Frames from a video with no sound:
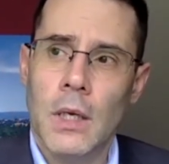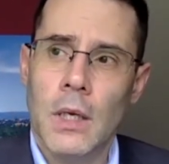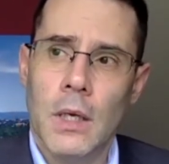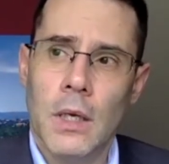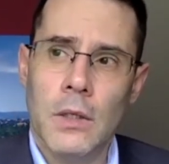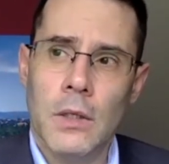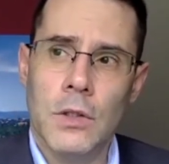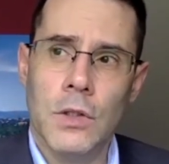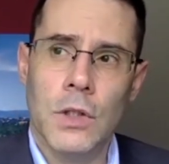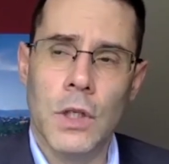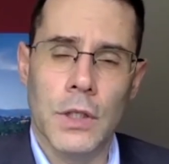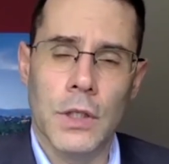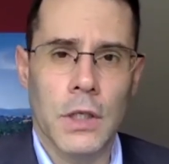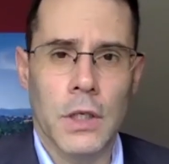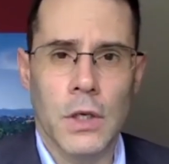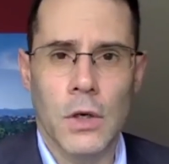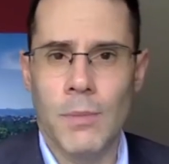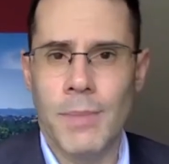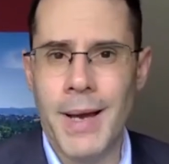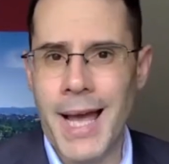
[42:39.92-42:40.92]
Does it
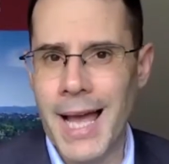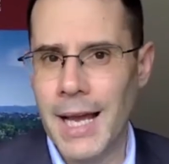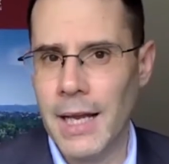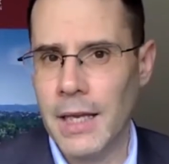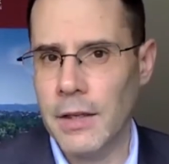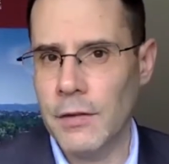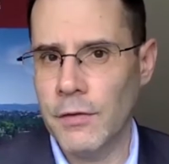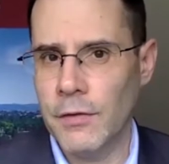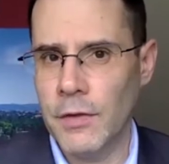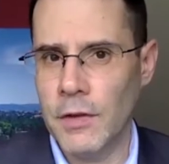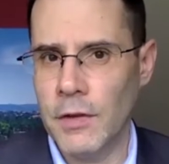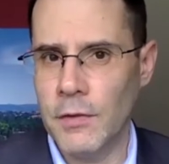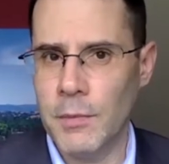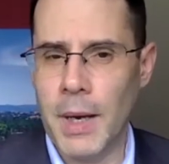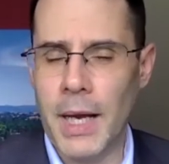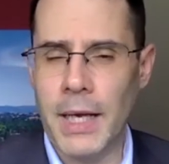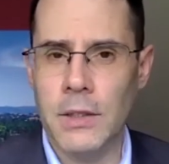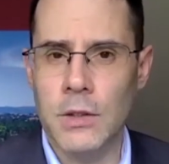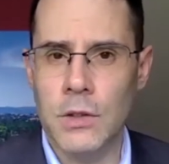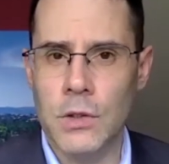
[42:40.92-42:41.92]
go back if
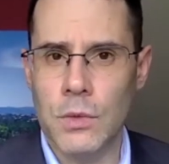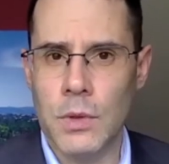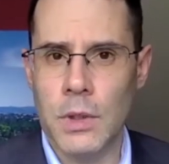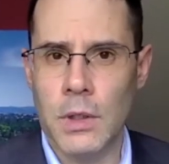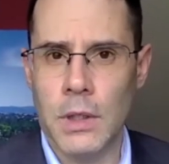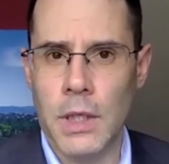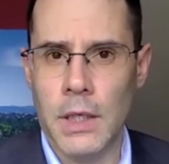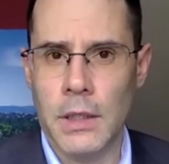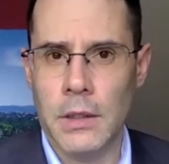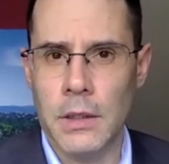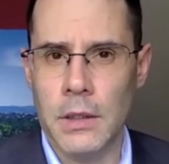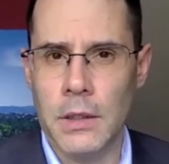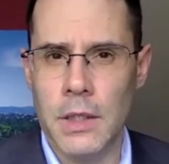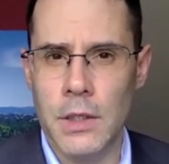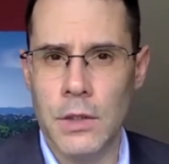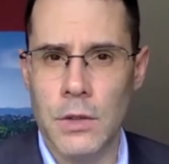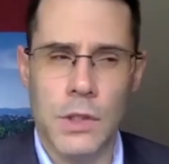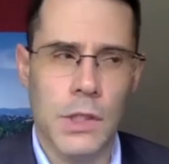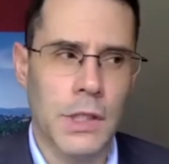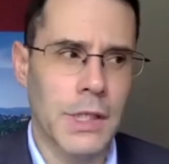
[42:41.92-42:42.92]
Biden's reelected? Can you
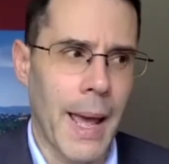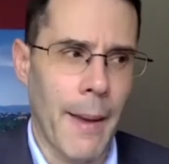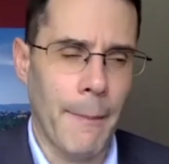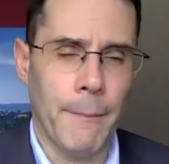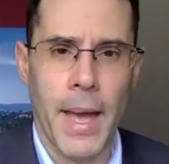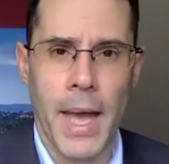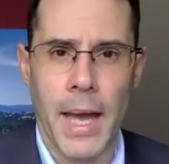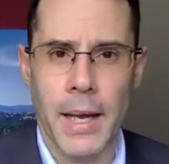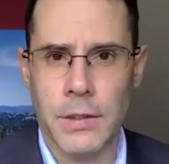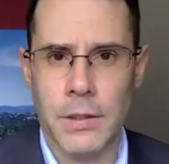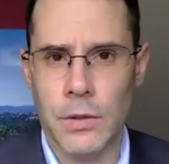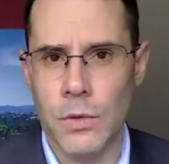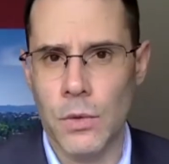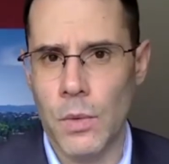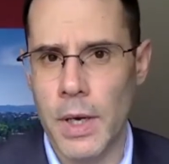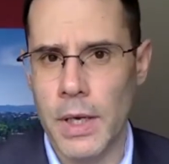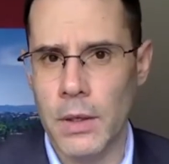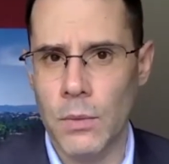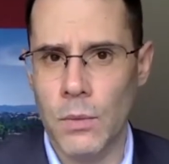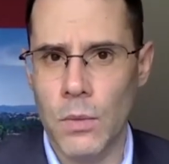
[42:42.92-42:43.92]
snap back to the way
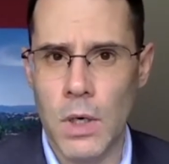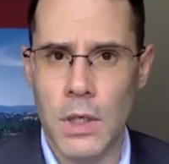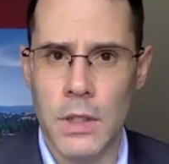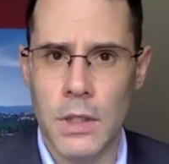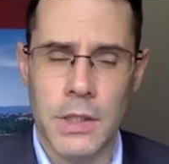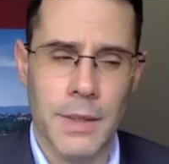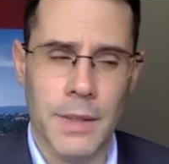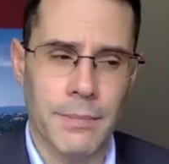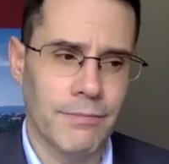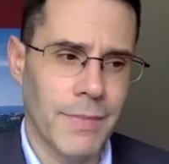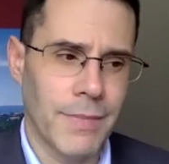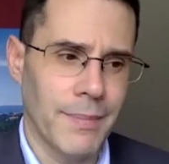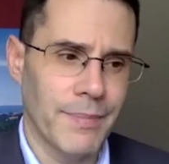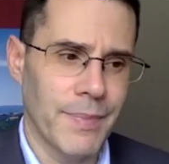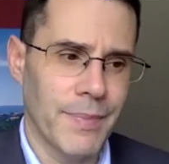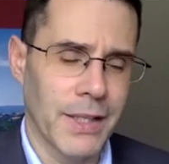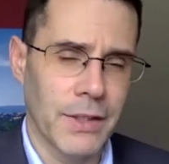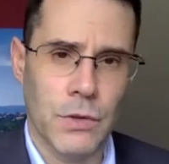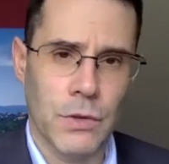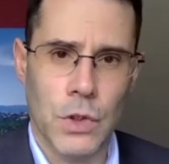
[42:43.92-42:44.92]
it was? I'm
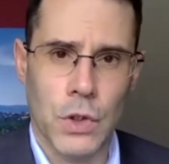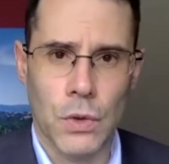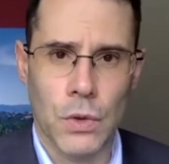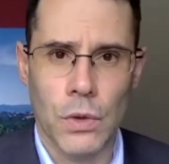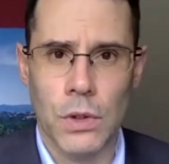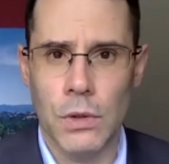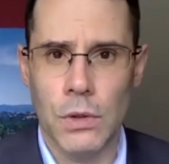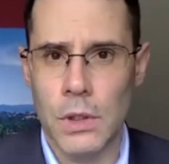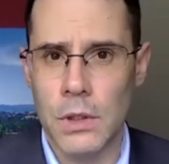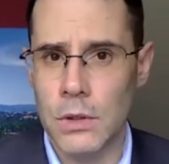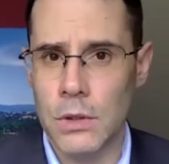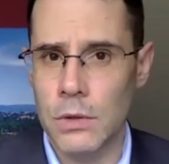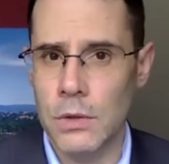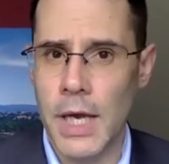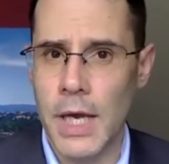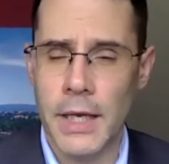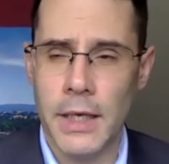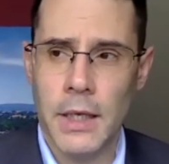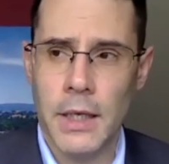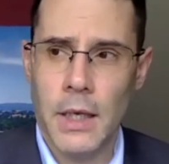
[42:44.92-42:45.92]
not sure you can do
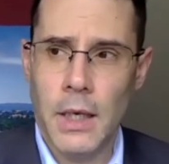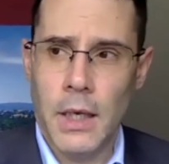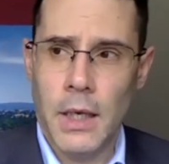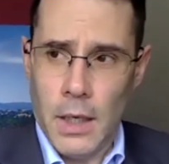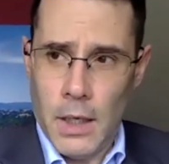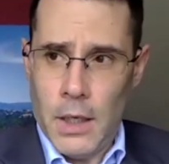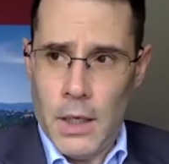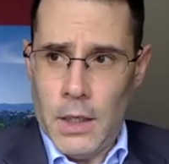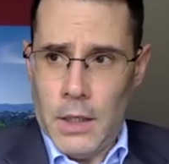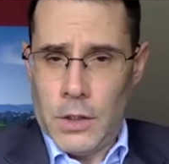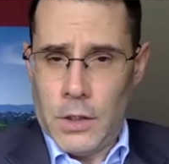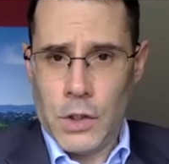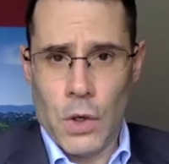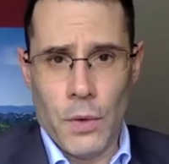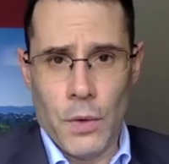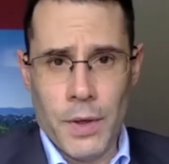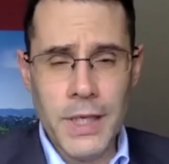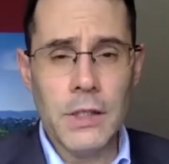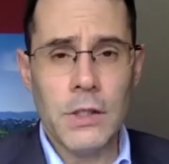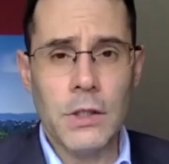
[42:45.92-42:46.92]
that so
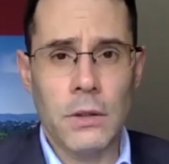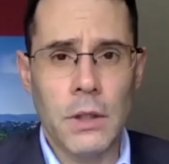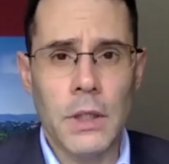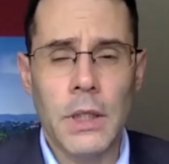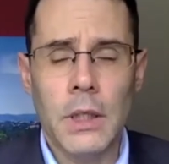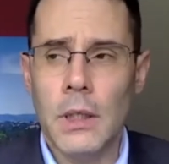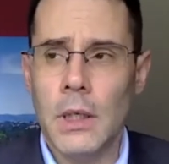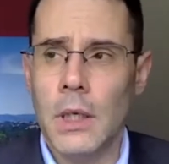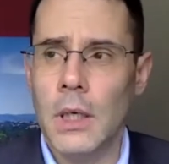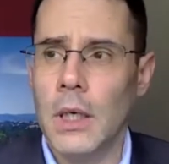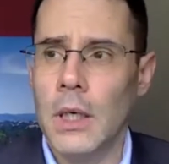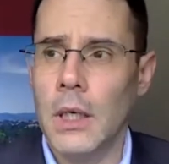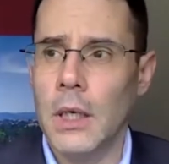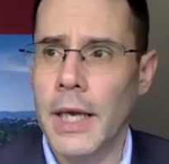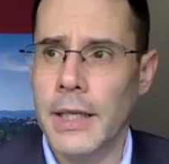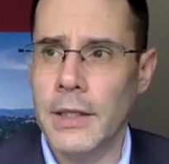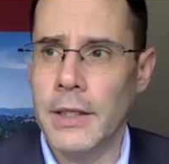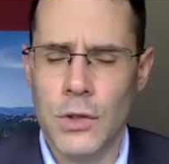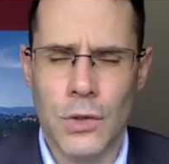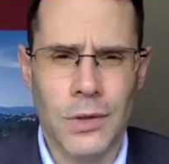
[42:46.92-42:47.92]
easily,
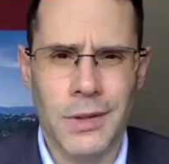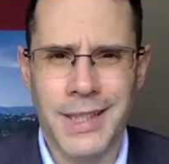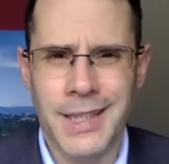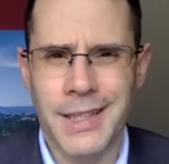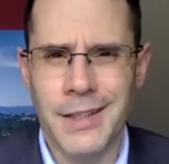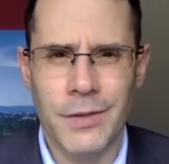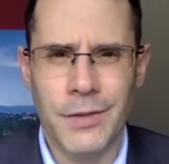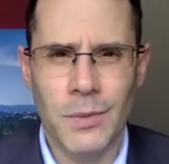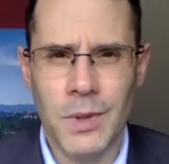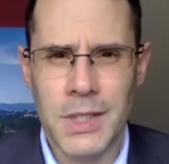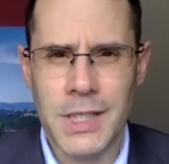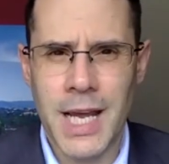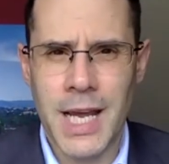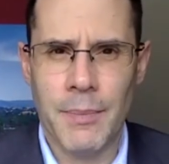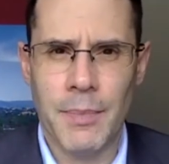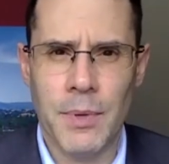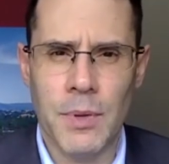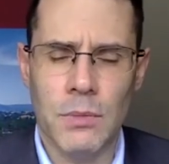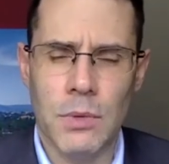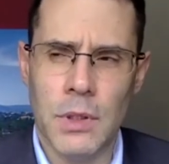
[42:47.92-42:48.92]
and certainly given what's
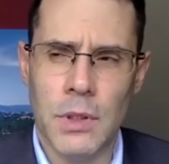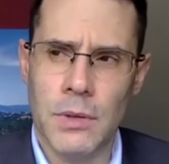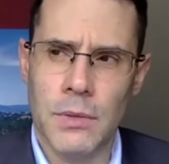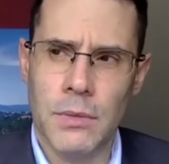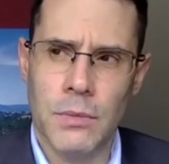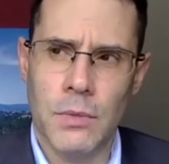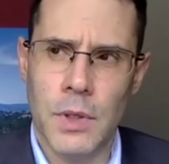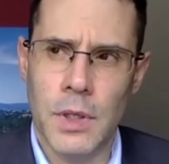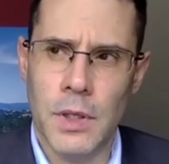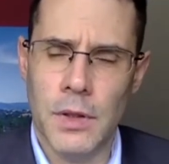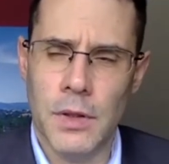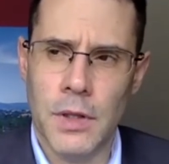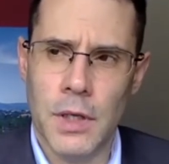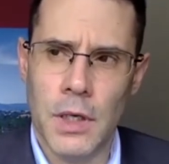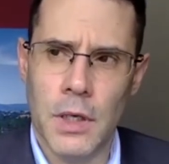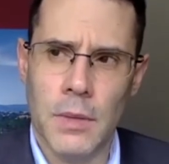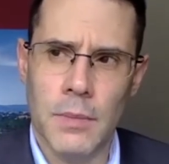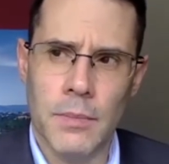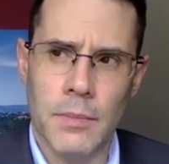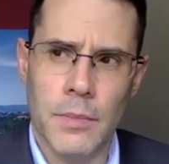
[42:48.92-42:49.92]
happened with
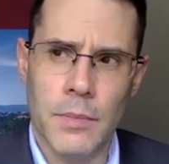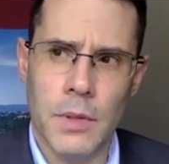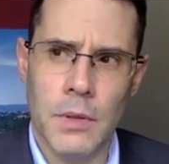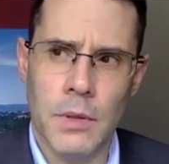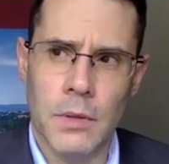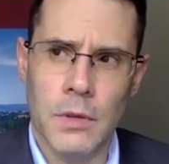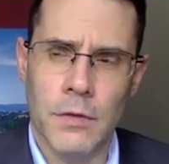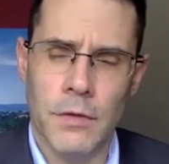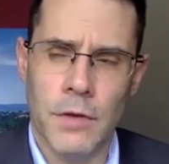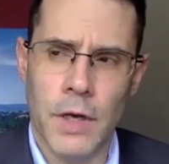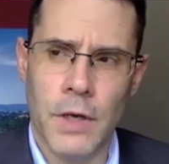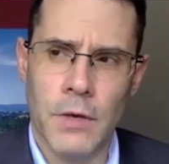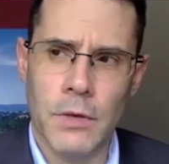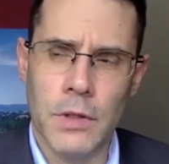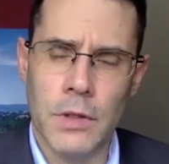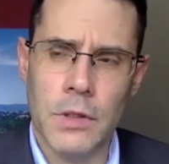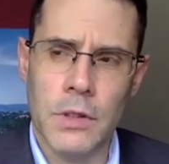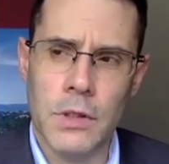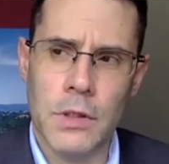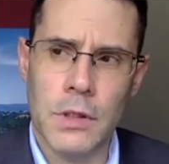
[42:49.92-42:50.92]
the
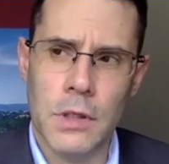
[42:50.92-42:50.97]
virus,